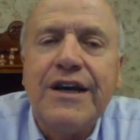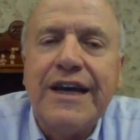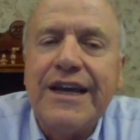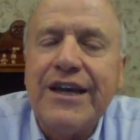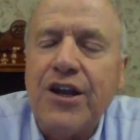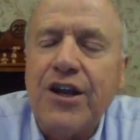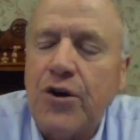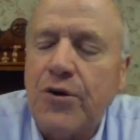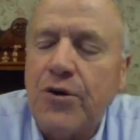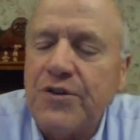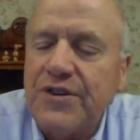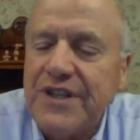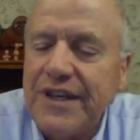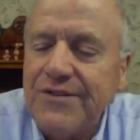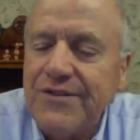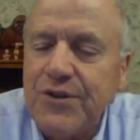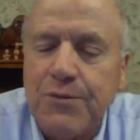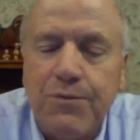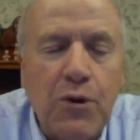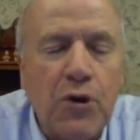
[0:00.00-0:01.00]
you know
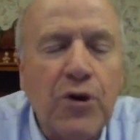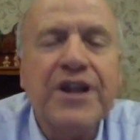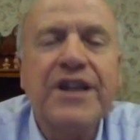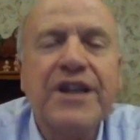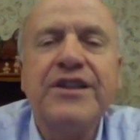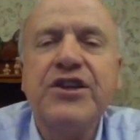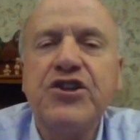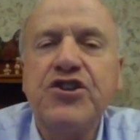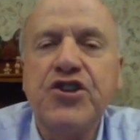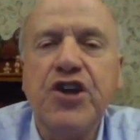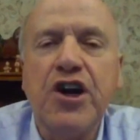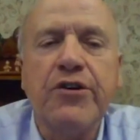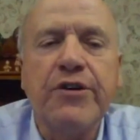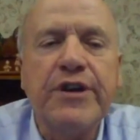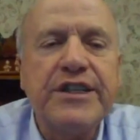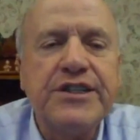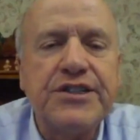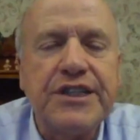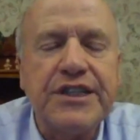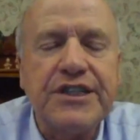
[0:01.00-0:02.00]
the point of this show
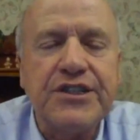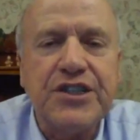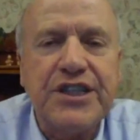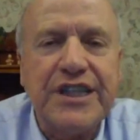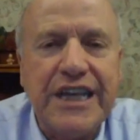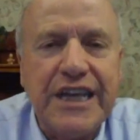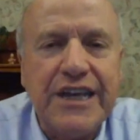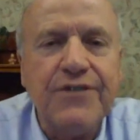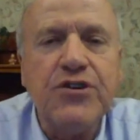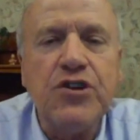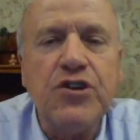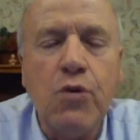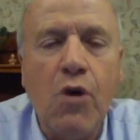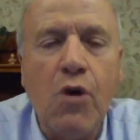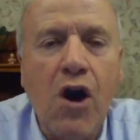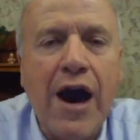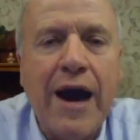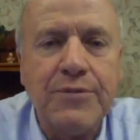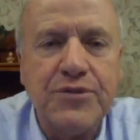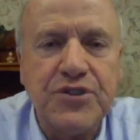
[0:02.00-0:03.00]
is to give you
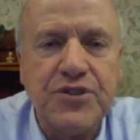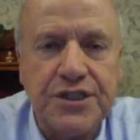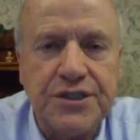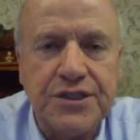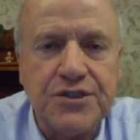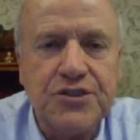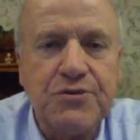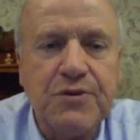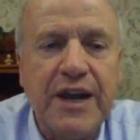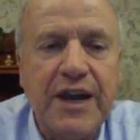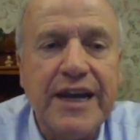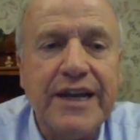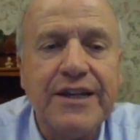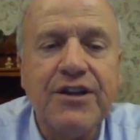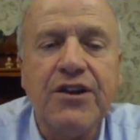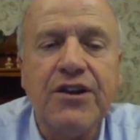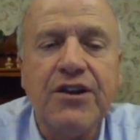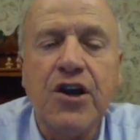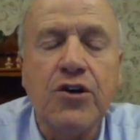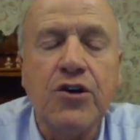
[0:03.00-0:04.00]
options, right?
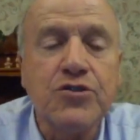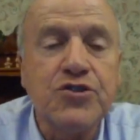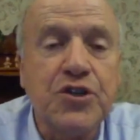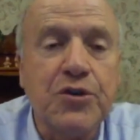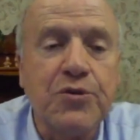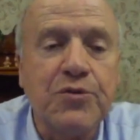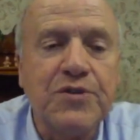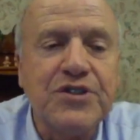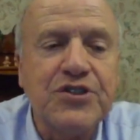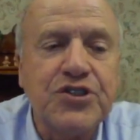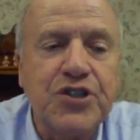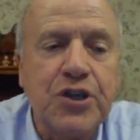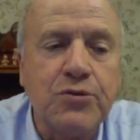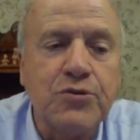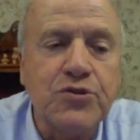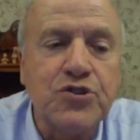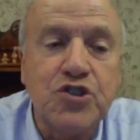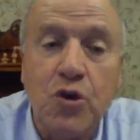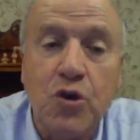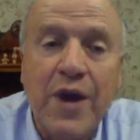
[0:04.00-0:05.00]
You know, so
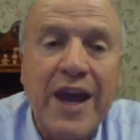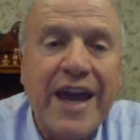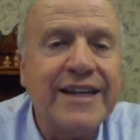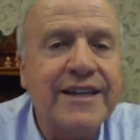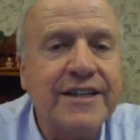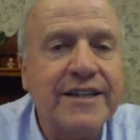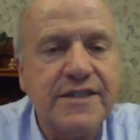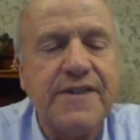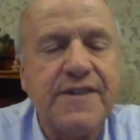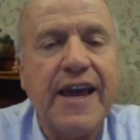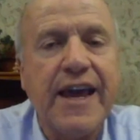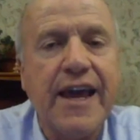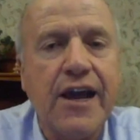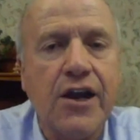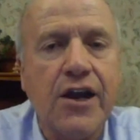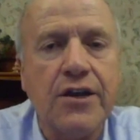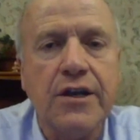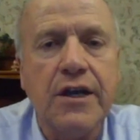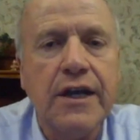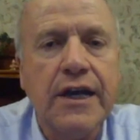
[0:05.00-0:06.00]
so Joanne is
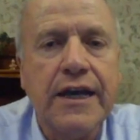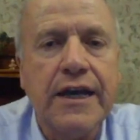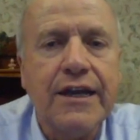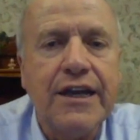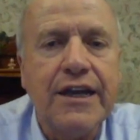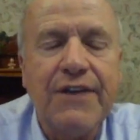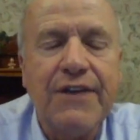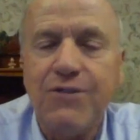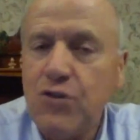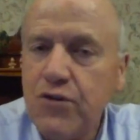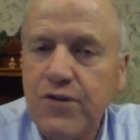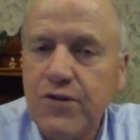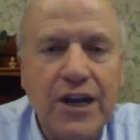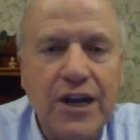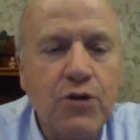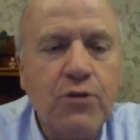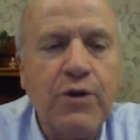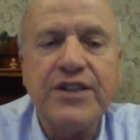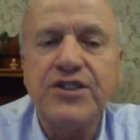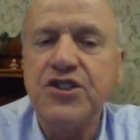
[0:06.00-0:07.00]
there if you've
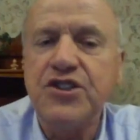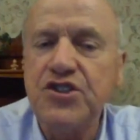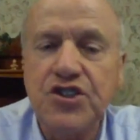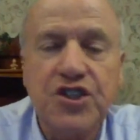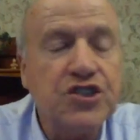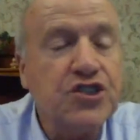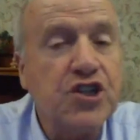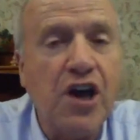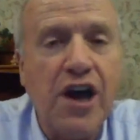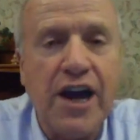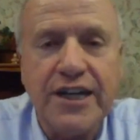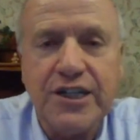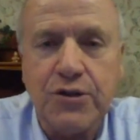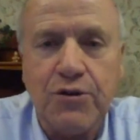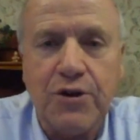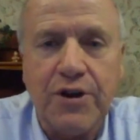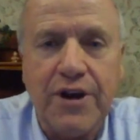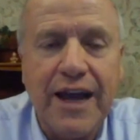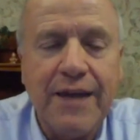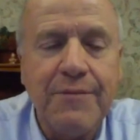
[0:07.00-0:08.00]
got questions, just talk to
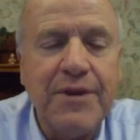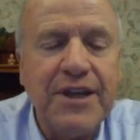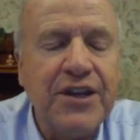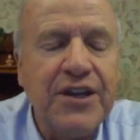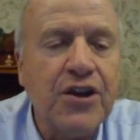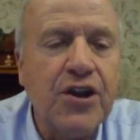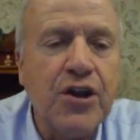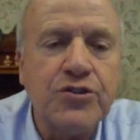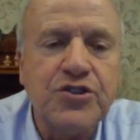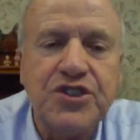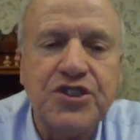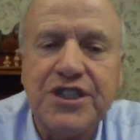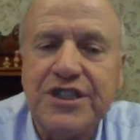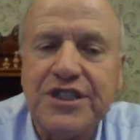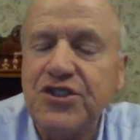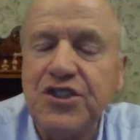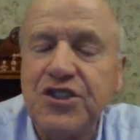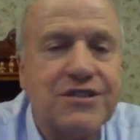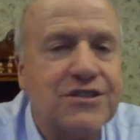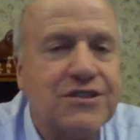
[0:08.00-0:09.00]
her. I mean, you know,
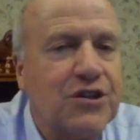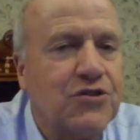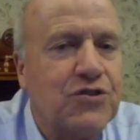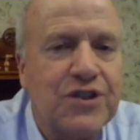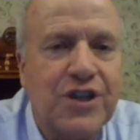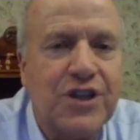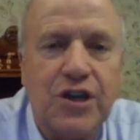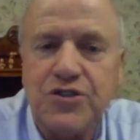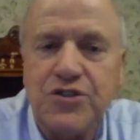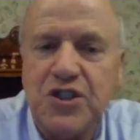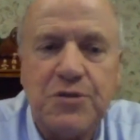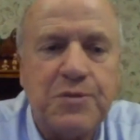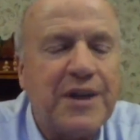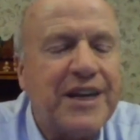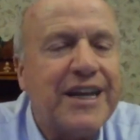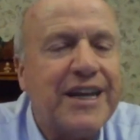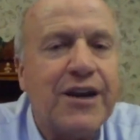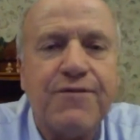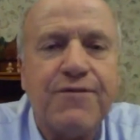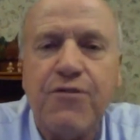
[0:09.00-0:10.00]
she's just, a, you know, she's
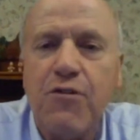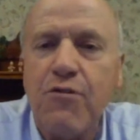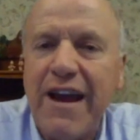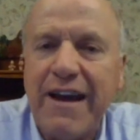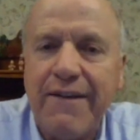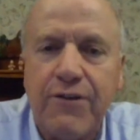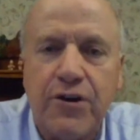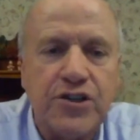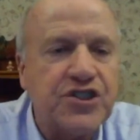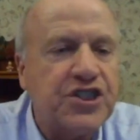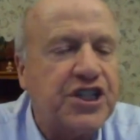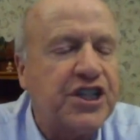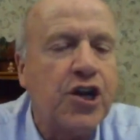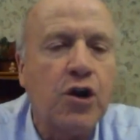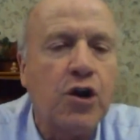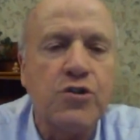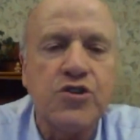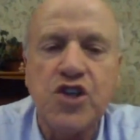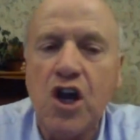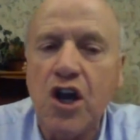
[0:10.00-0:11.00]
been here forever. She
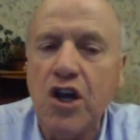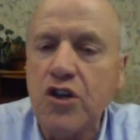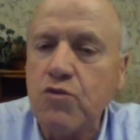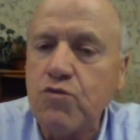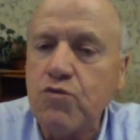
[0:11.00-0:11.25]
knows all the